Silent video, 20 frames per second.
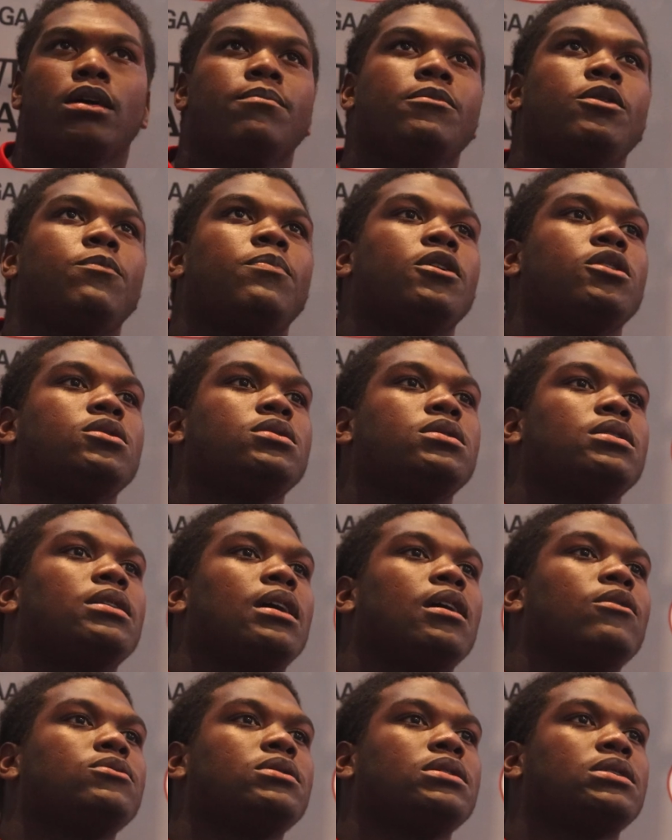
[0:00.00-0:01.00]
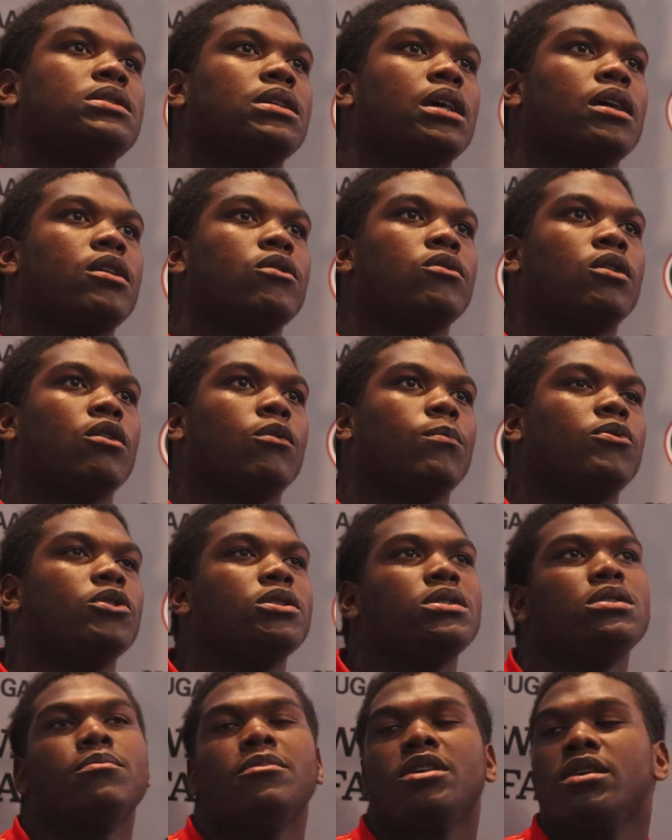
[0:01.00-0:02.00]
Me personally, I would just say, you know,
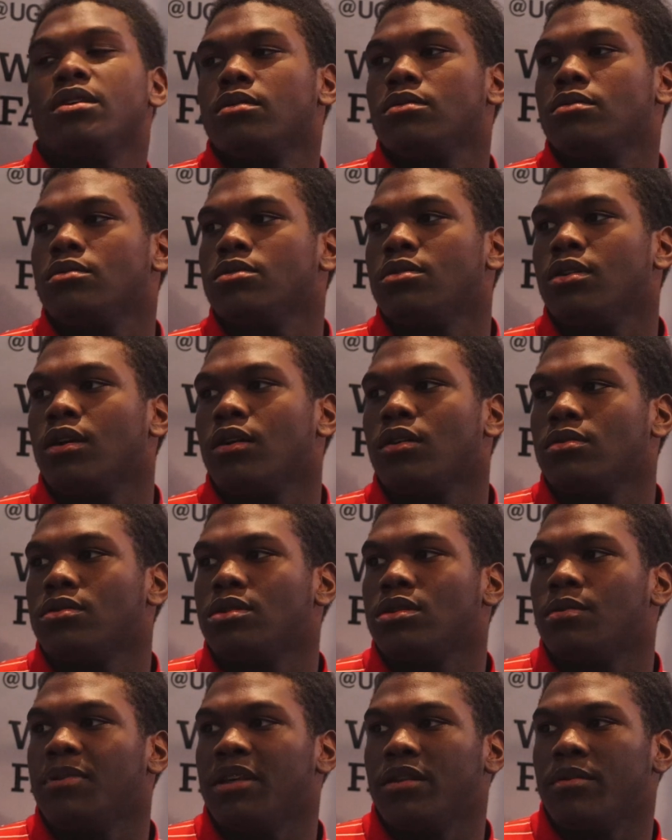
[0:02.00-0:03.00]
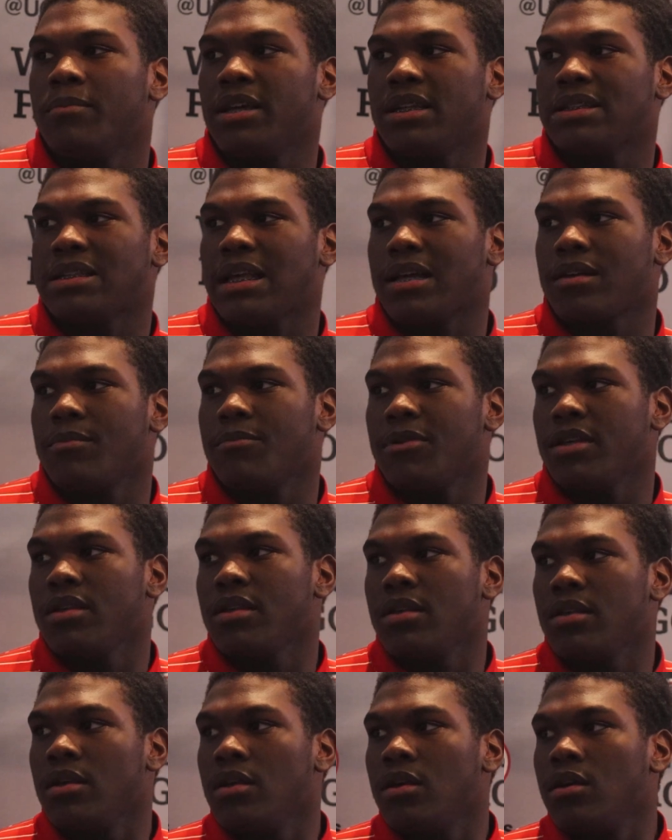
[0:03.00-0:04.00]
pushing me, you know, to be the best I can be.
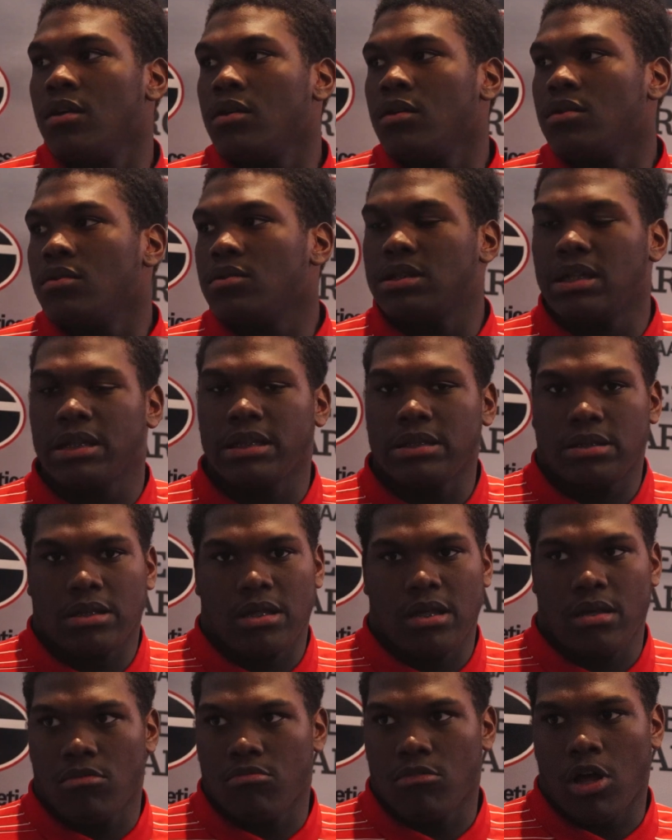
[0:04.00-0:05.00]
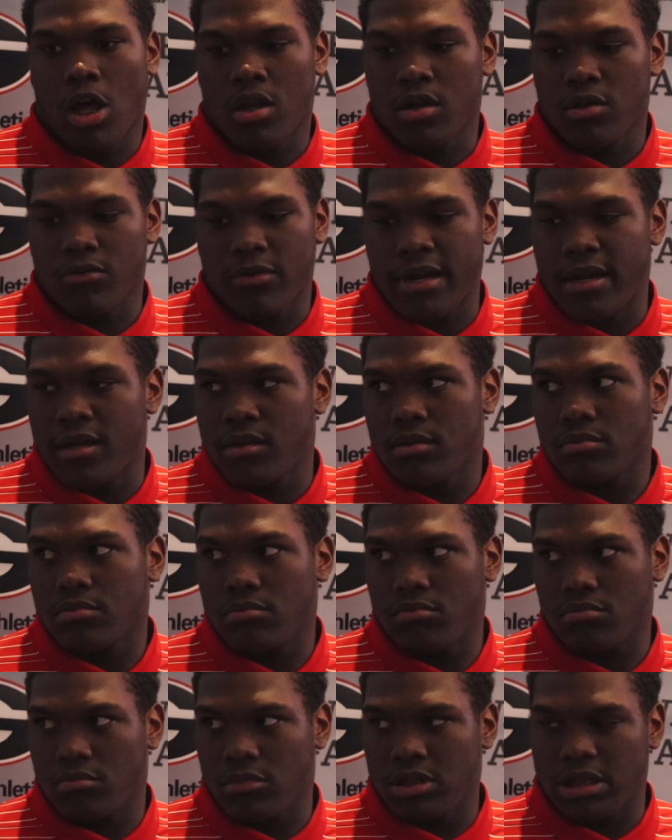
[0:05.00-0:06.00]
Mm-hmm. Just all around.
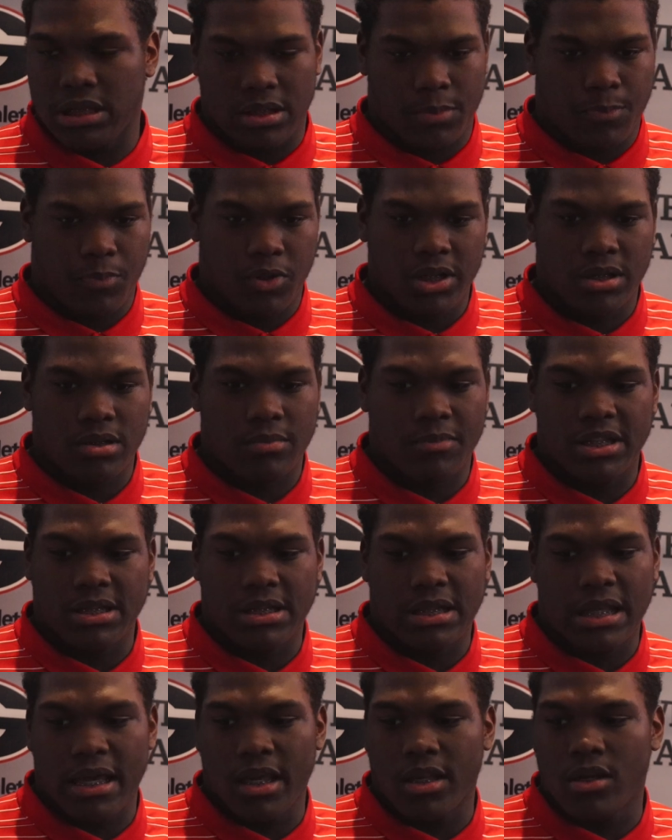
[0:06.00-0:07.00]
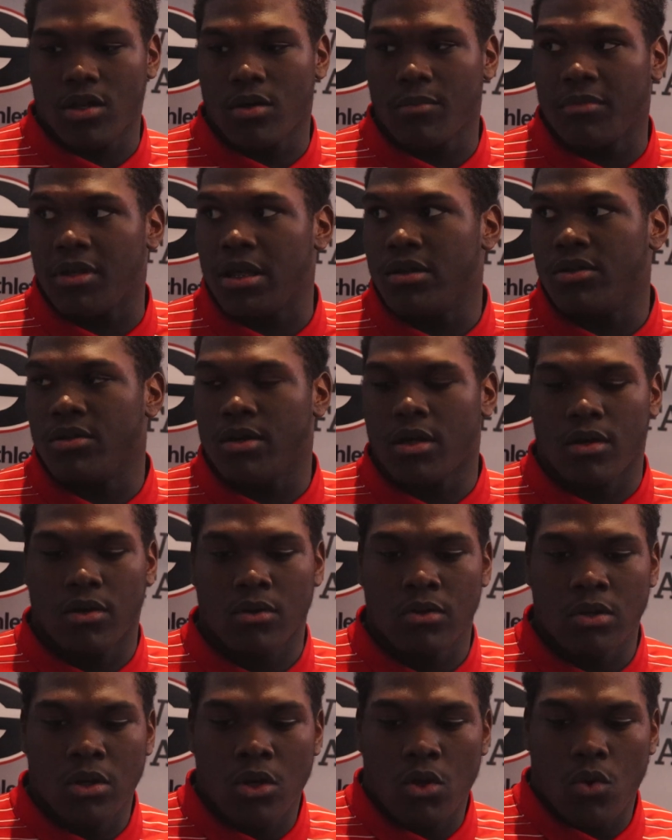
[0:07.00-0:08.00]
Just pushing me, staying on me, you
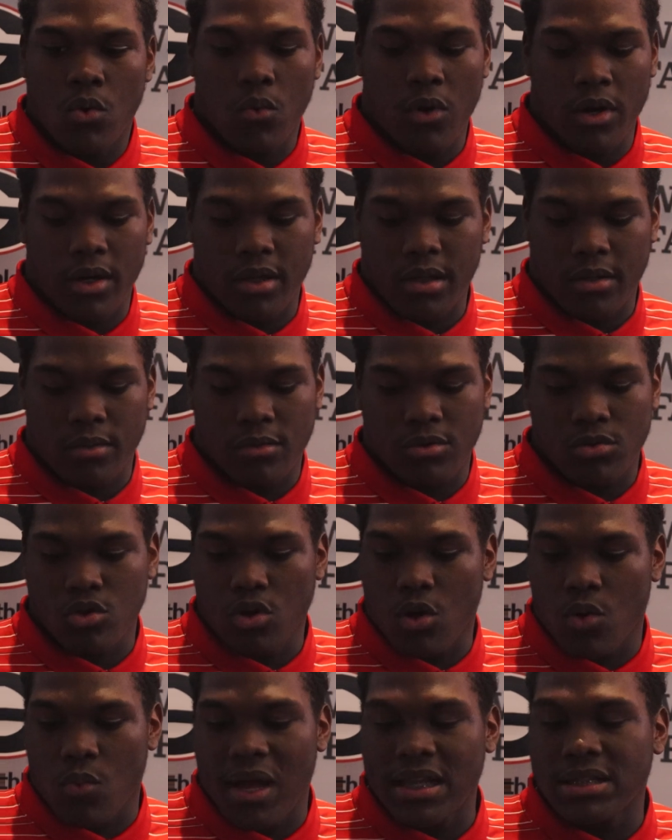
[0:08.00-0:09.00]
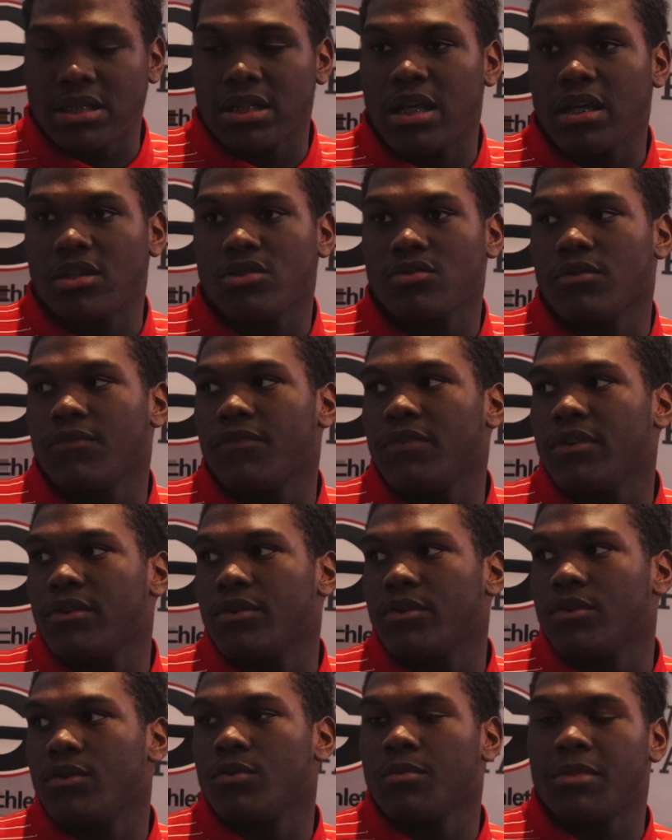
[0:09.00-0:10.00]
know, working, you know, watching extra
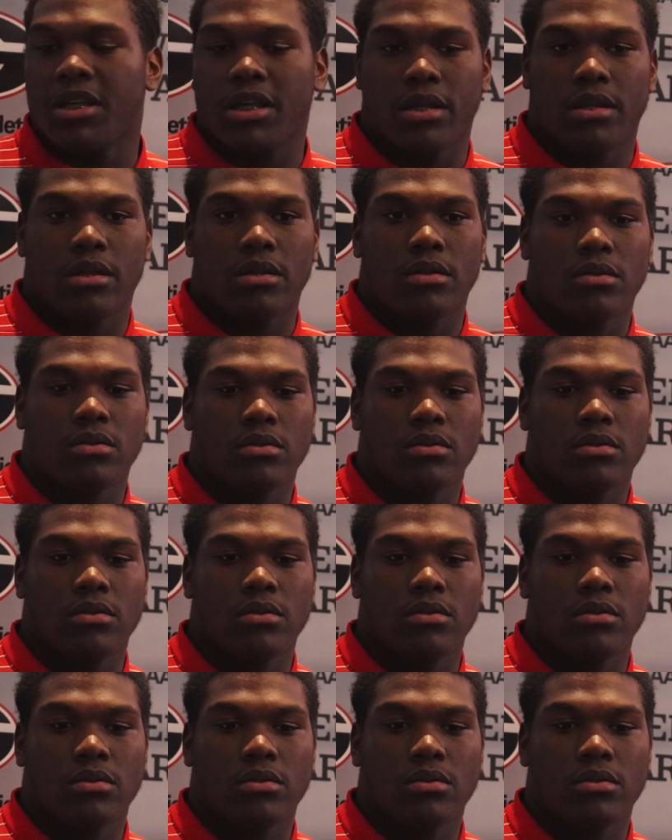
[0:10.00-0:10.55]
film and